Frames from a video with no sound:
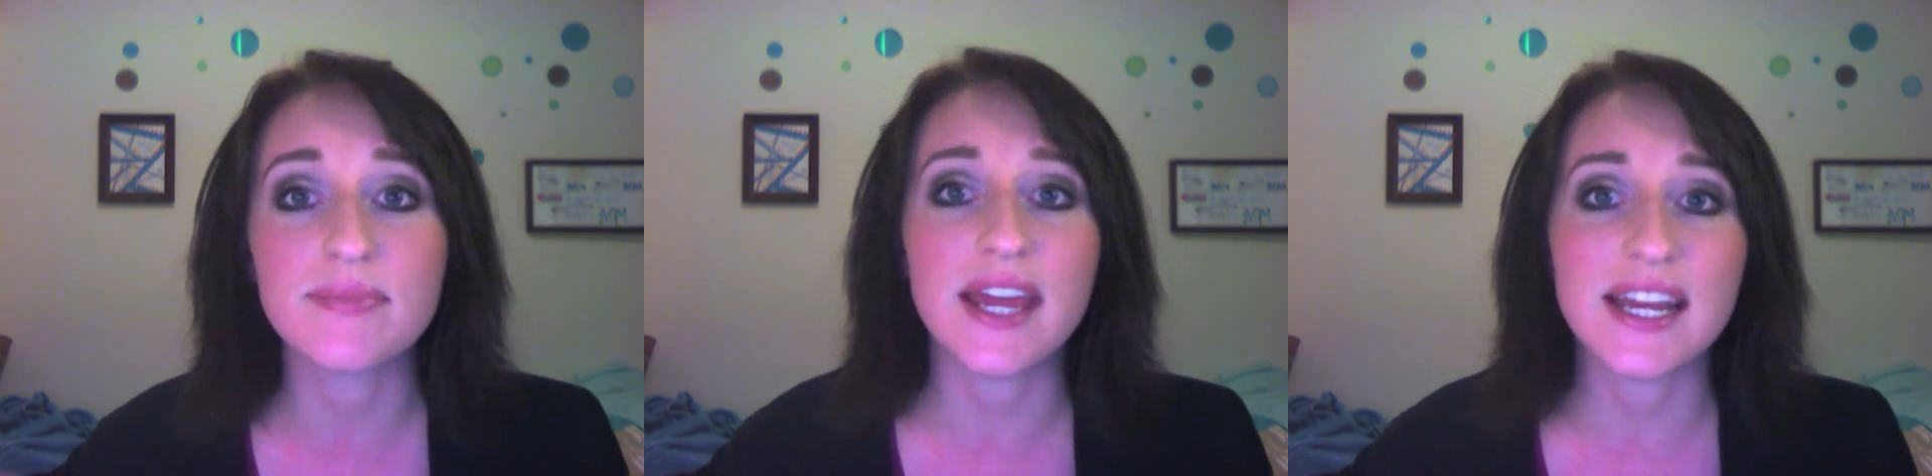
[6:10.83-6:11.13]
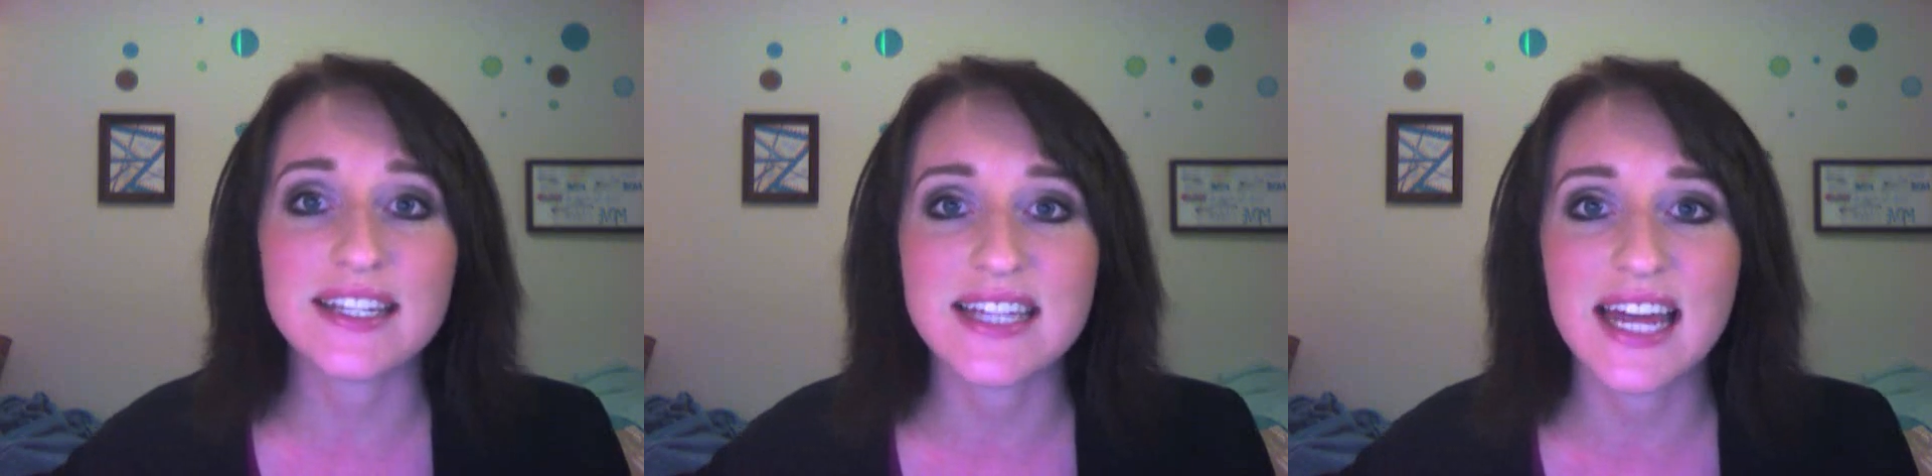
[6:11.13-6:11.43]

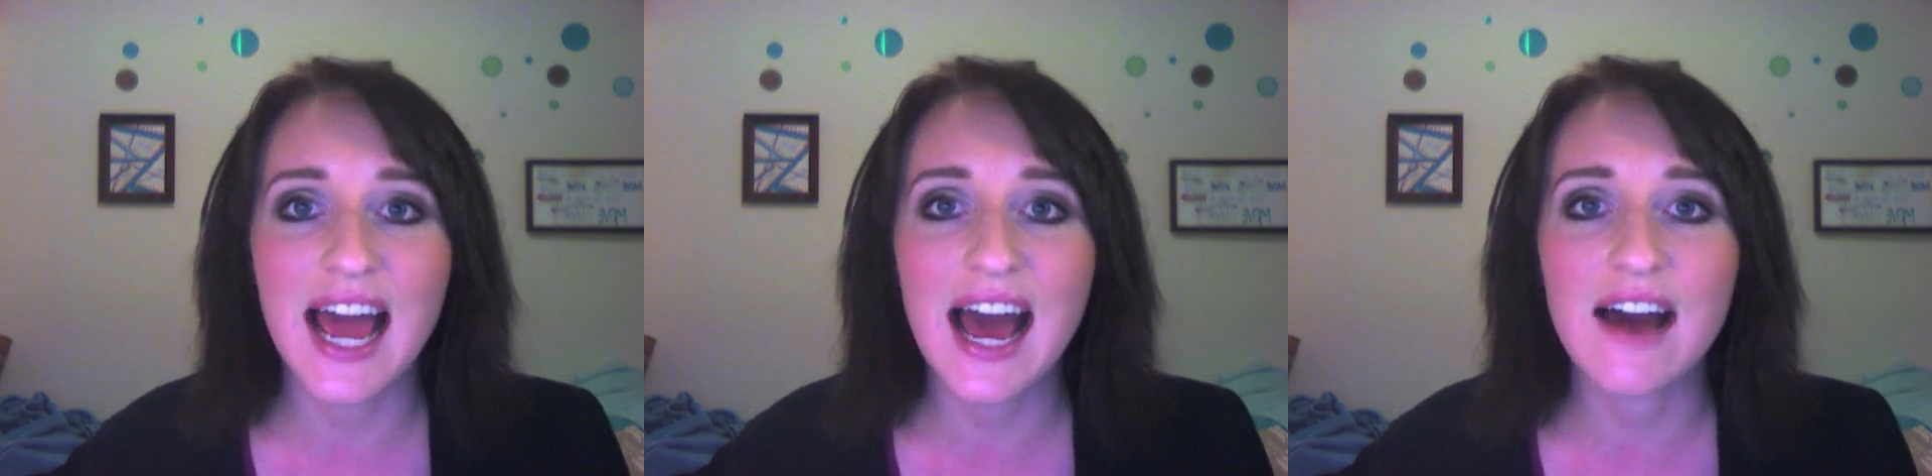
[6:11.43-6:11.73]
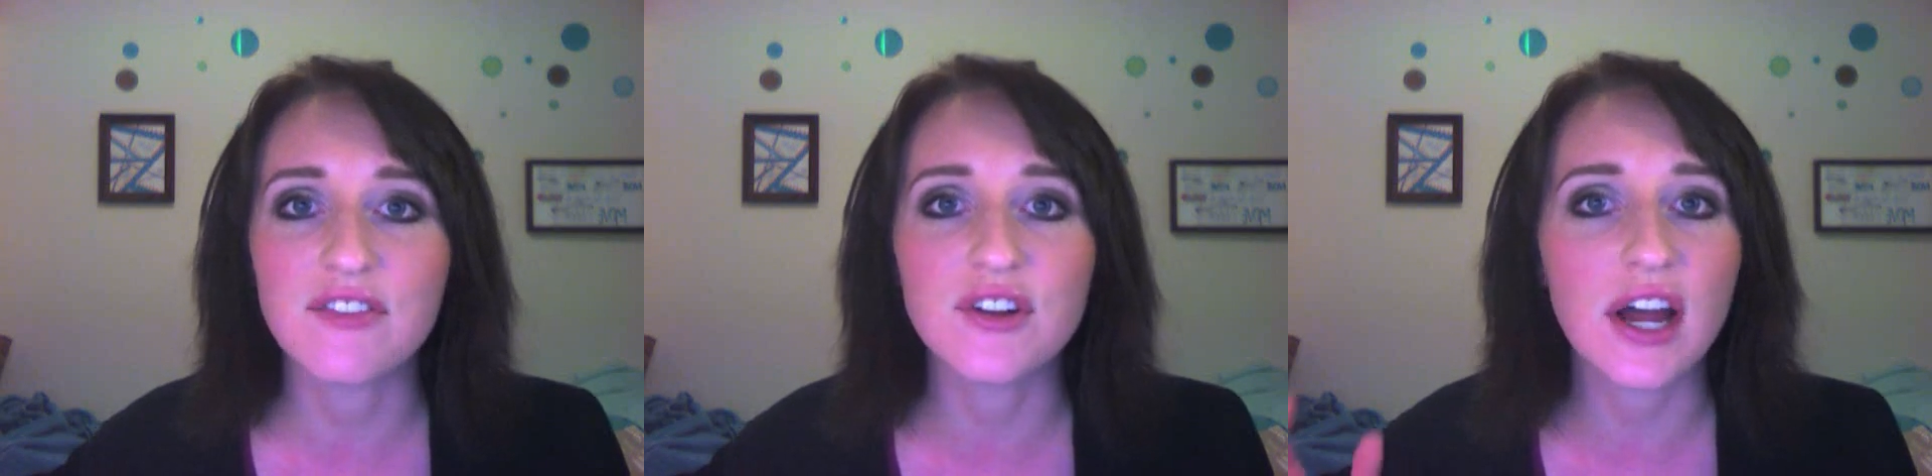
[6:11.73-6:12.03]
things that
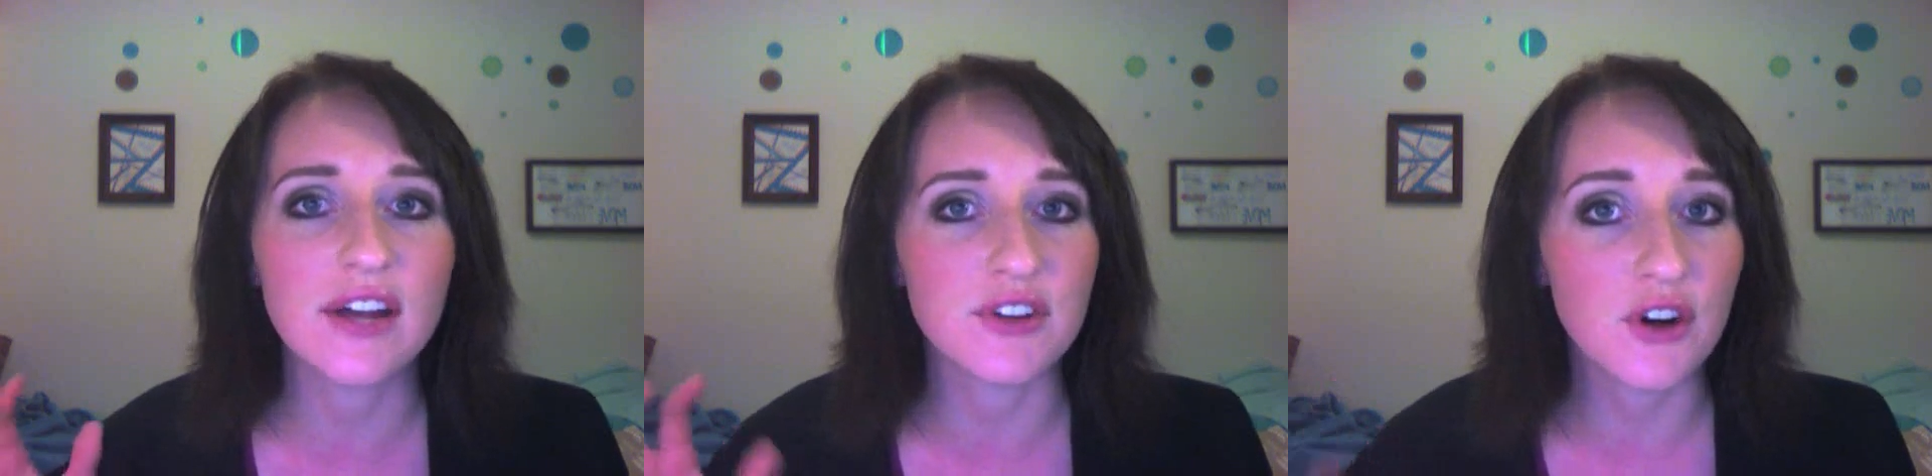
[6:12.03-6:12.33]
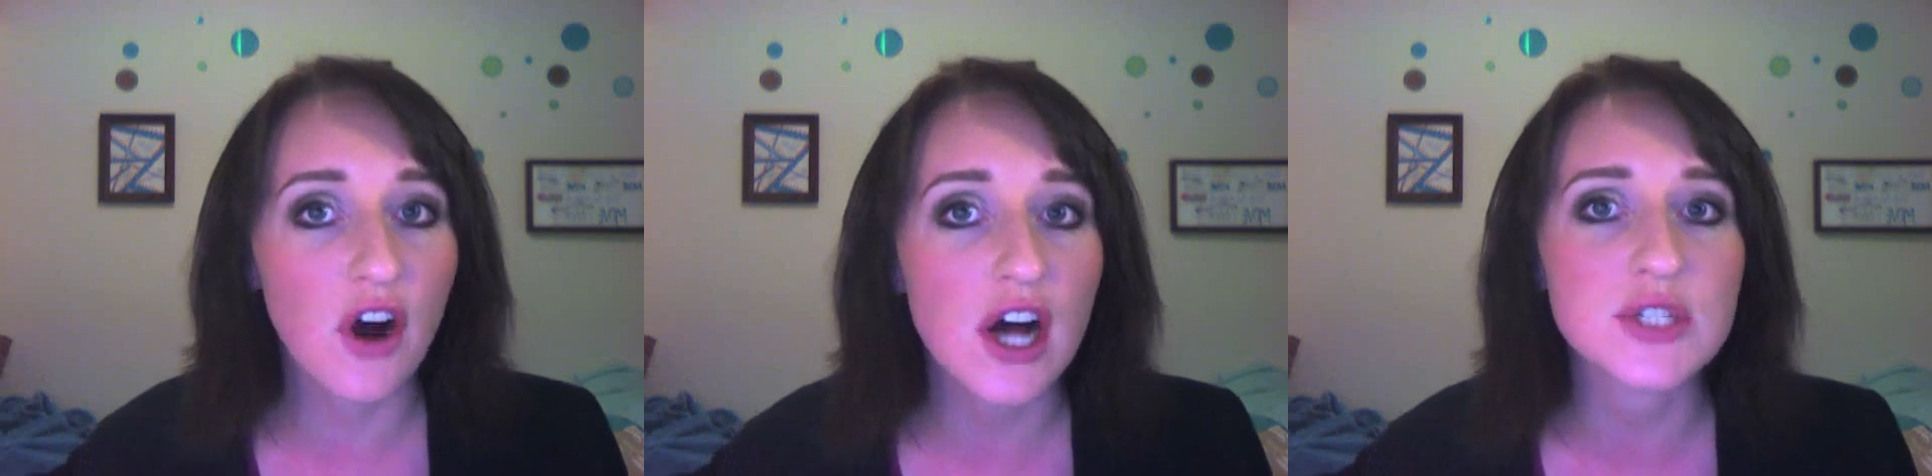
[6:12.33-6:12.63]
have kind of
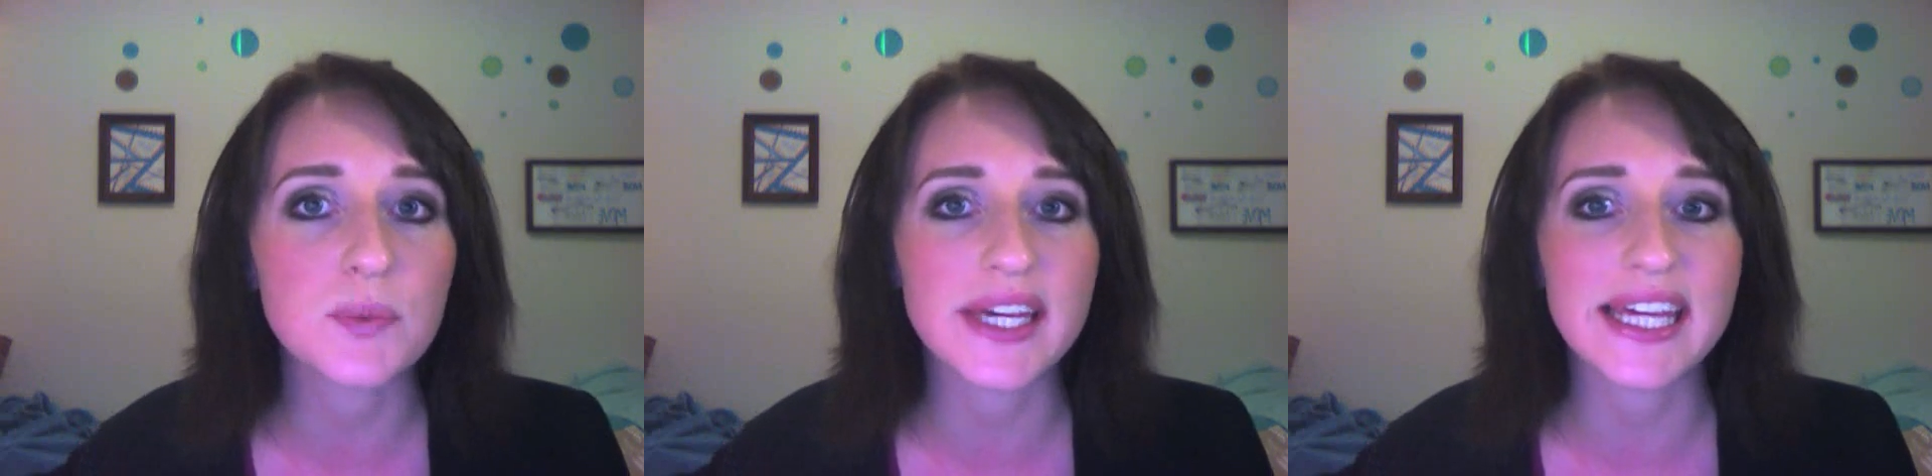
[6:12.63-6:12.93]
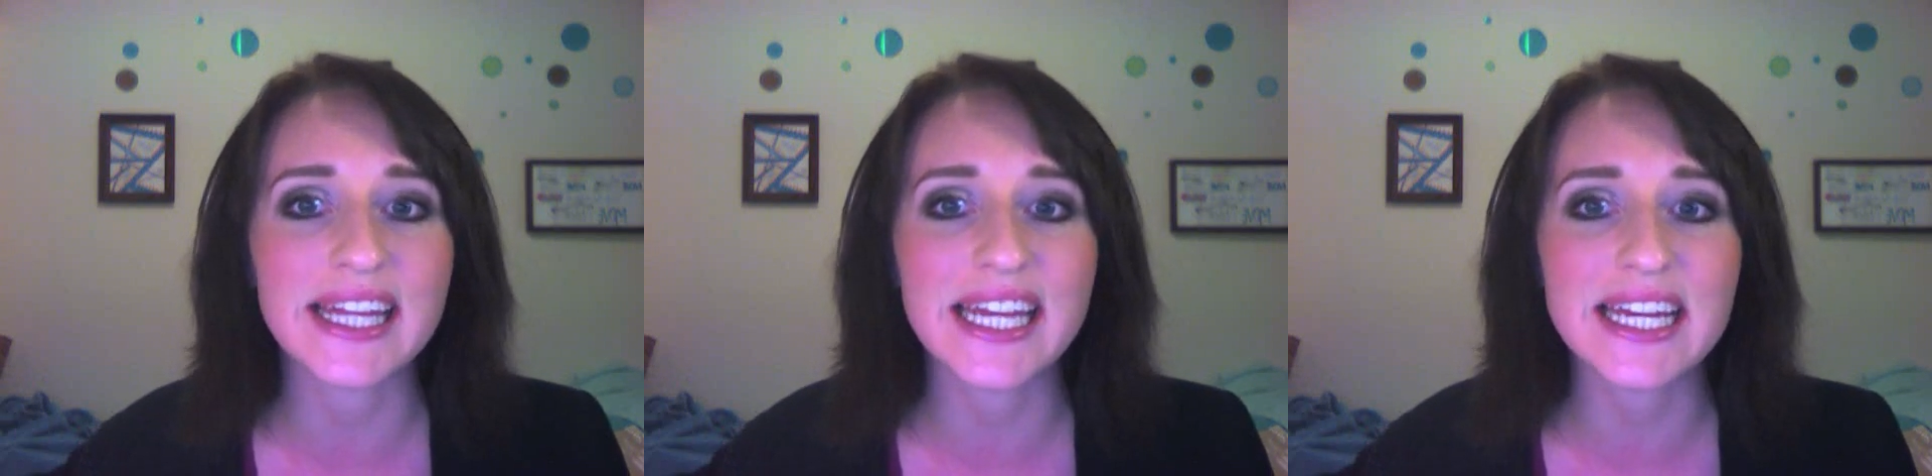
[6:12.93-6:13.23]
crossed
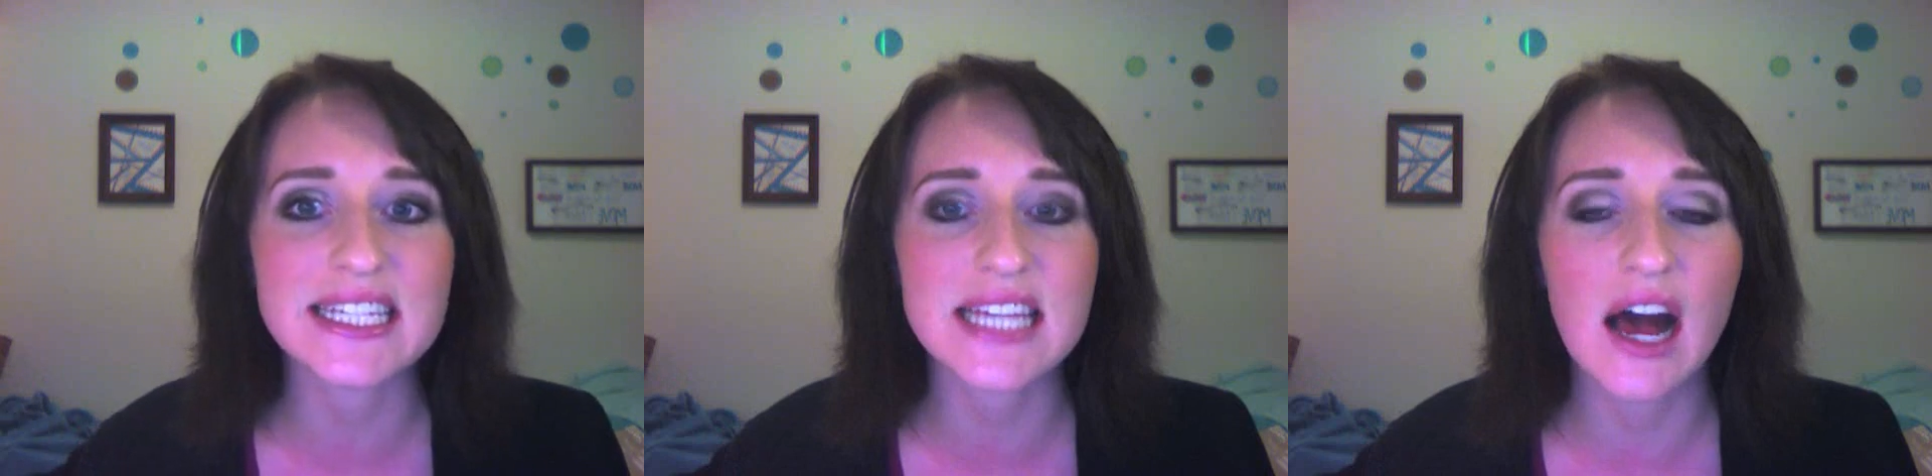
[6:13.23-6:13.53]
WikiLeaks,